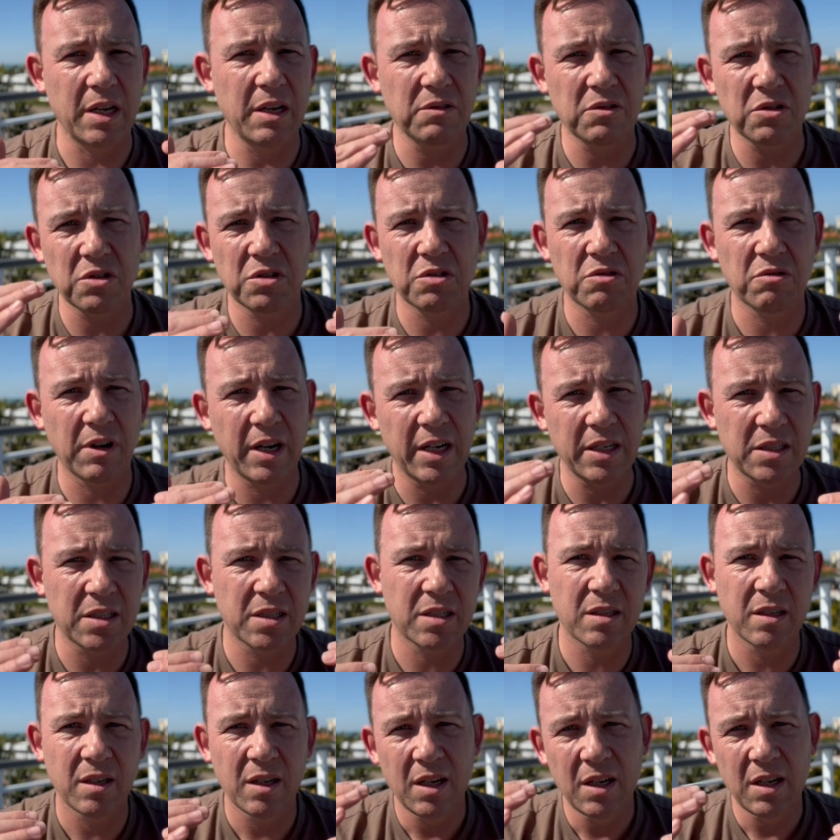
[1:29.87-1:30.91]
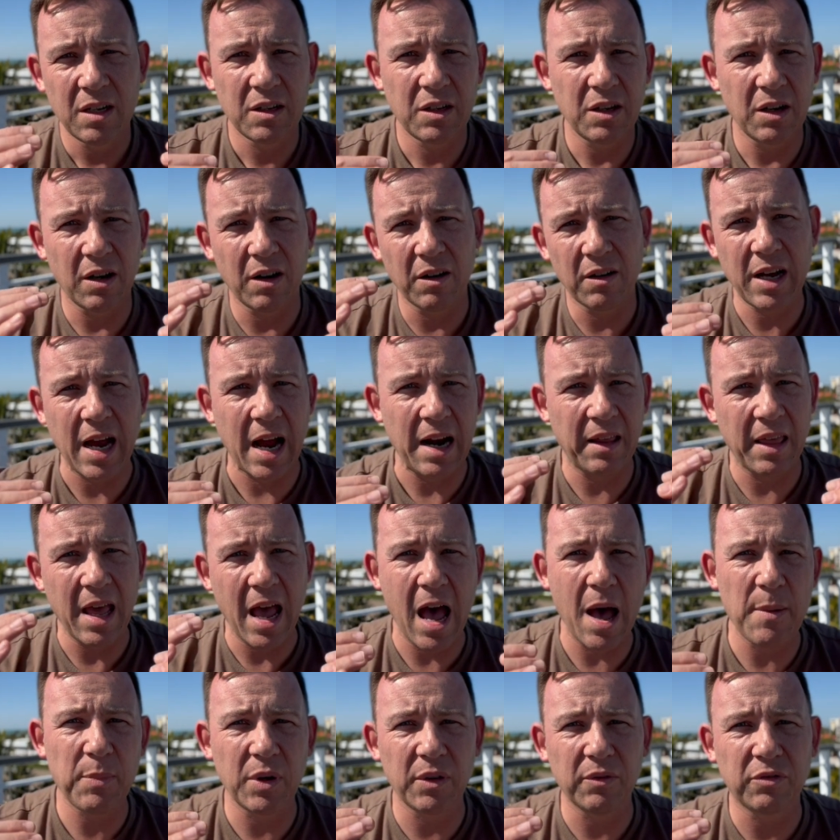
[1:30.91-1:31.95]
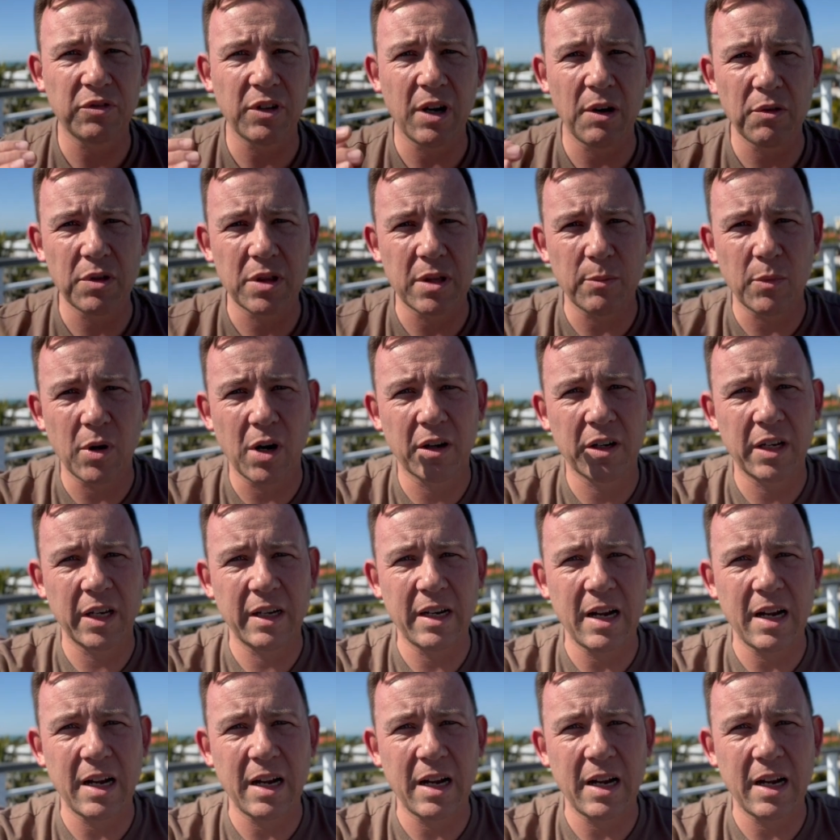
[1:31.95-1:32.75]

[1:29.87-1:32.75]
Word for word: Interest rates, you know, kind of ebb and flow with the market.